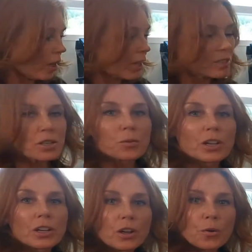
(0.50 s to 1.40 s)
Okay, so we're
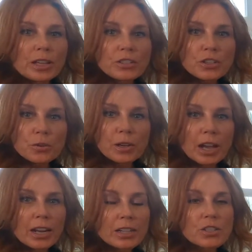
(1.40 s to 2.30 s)
going to go into
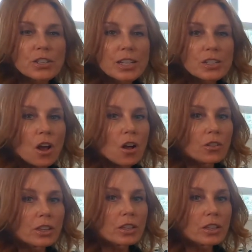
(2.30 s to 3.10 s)
an exercise called the